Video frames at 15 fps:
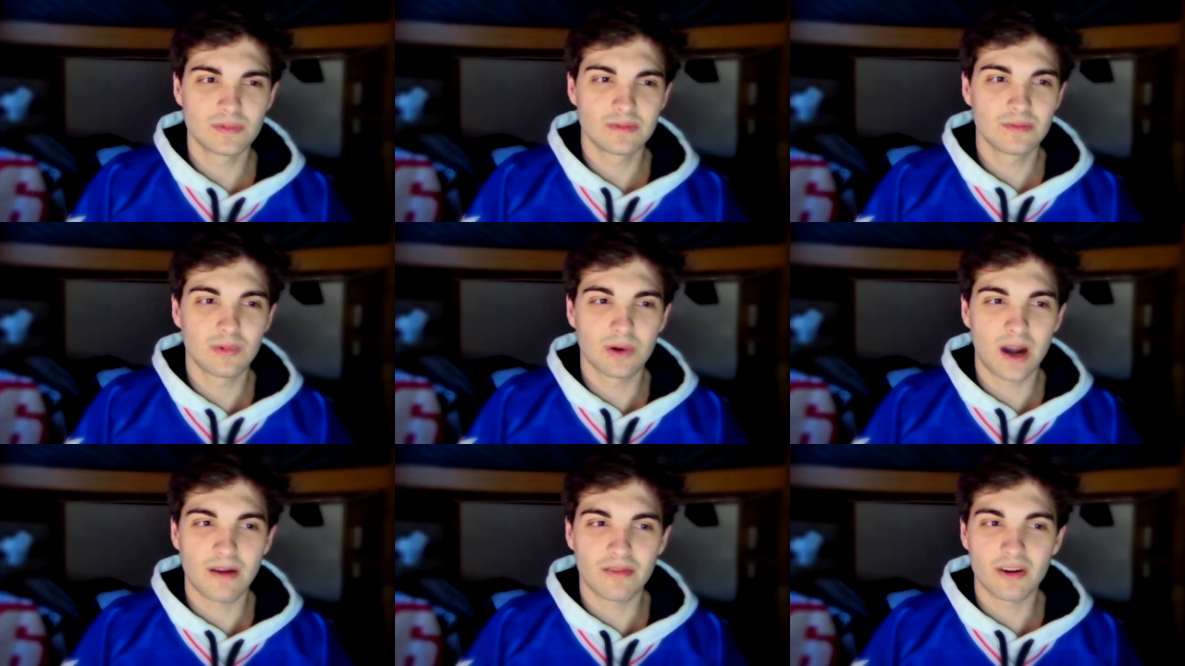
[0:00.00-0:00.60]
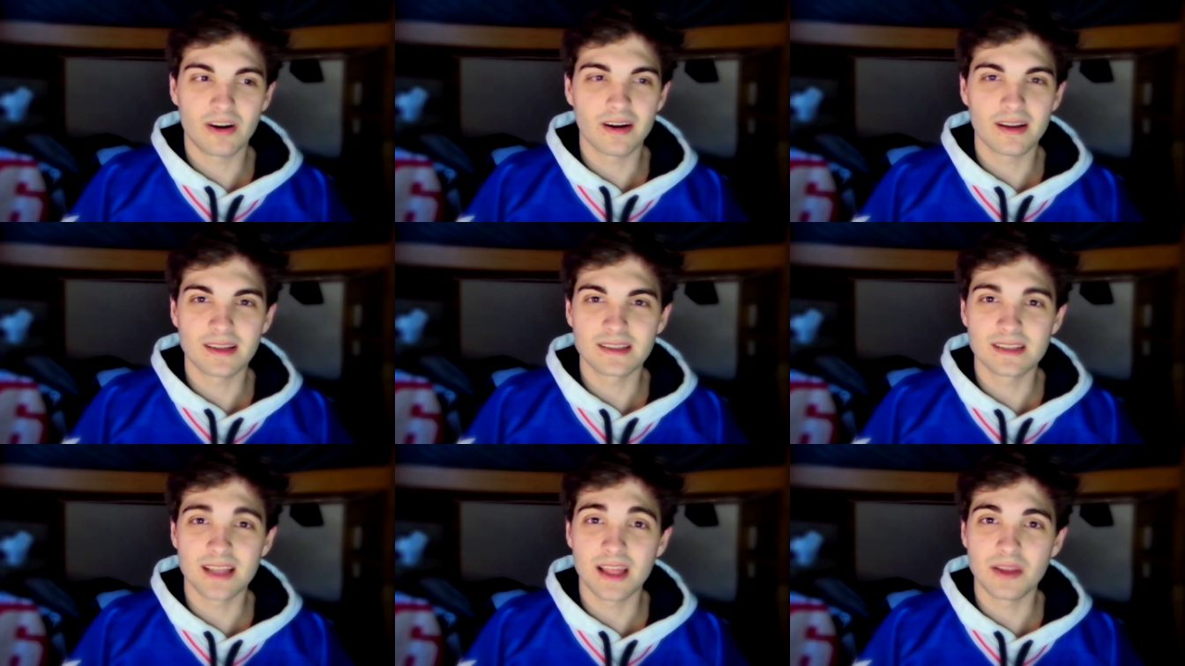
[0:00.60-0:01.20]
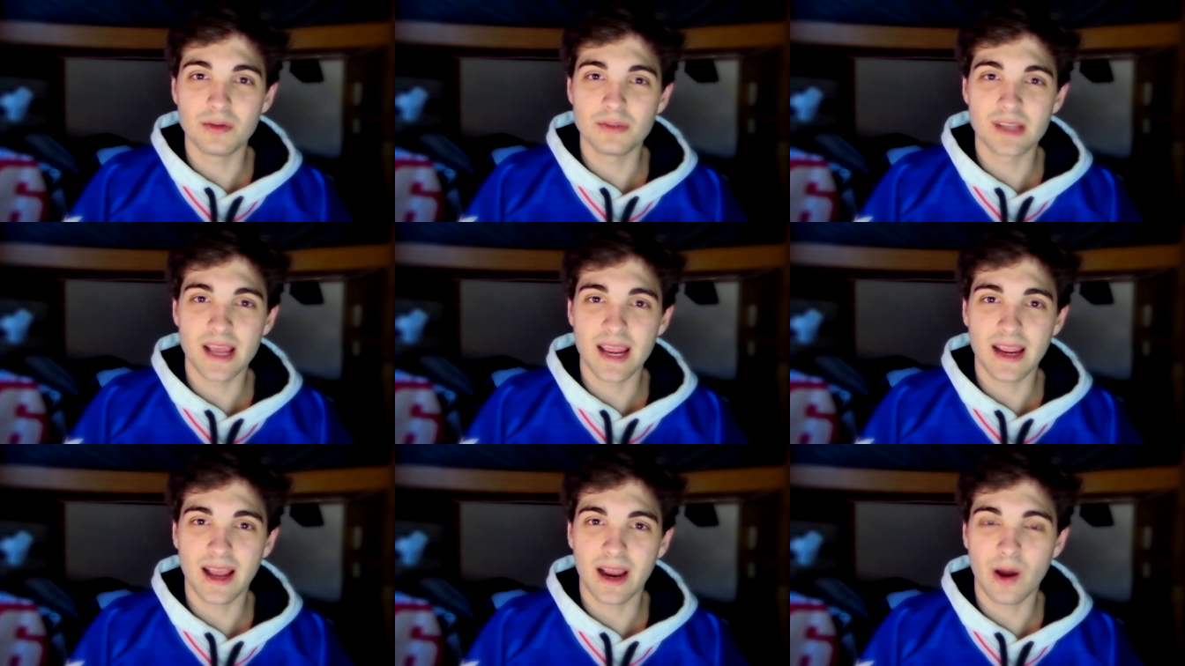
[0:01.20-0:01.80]
whatever it is that you
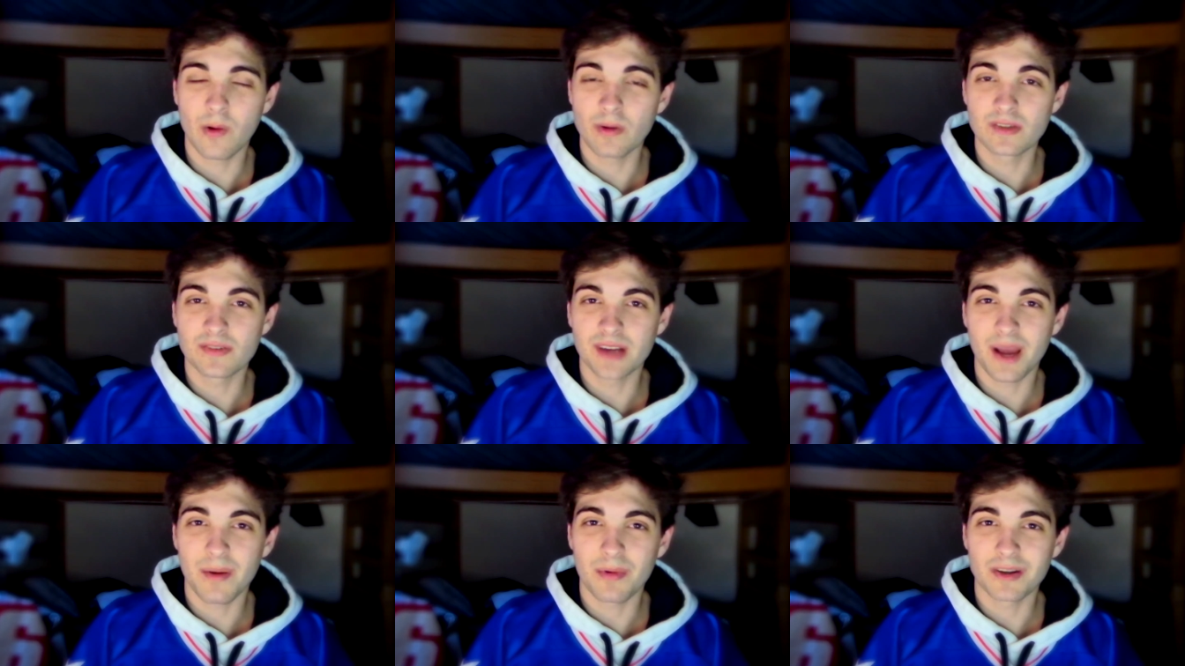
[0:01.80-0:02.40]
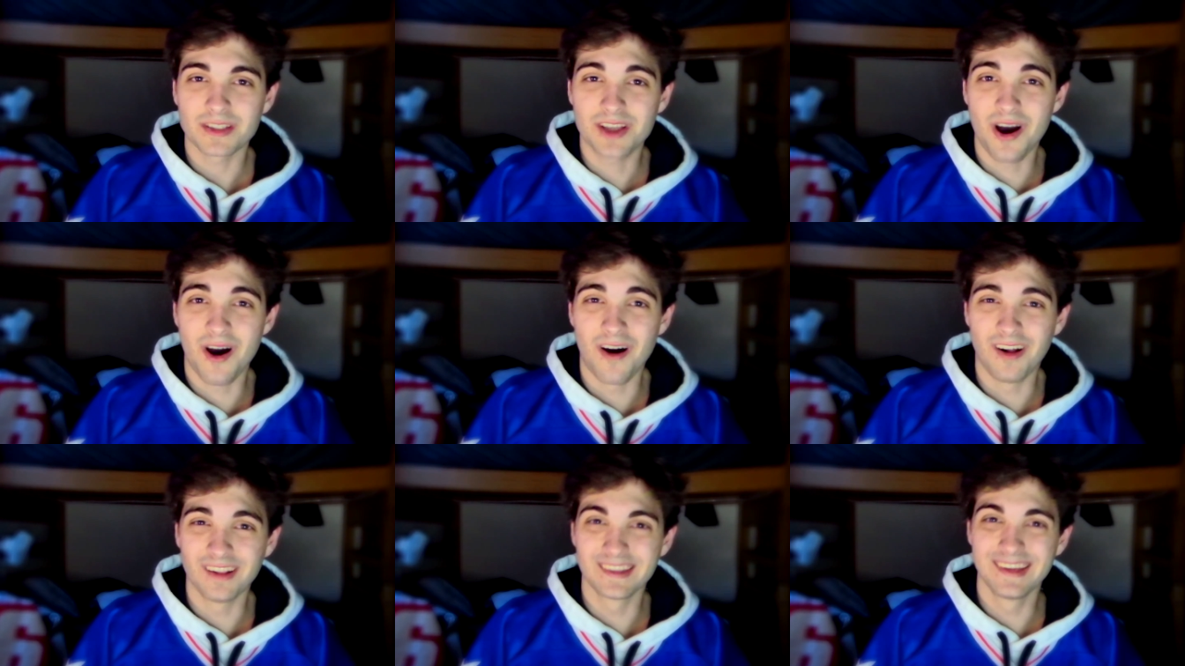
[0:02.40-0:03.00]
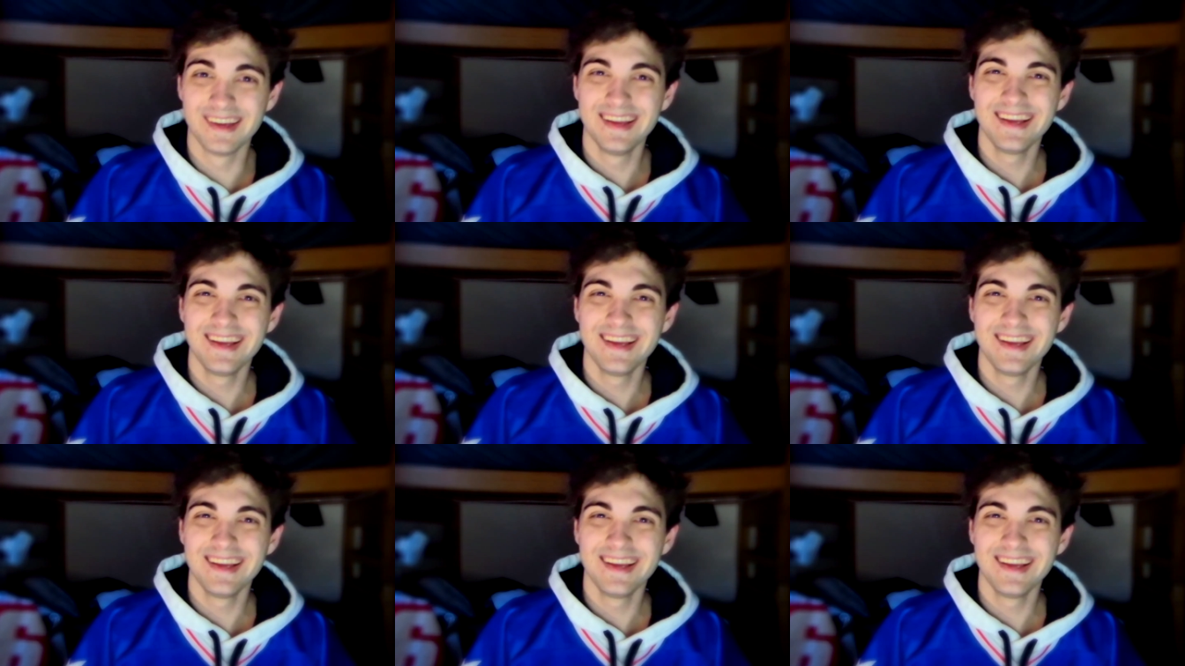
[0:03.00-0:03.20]
take. I always forget what it's called.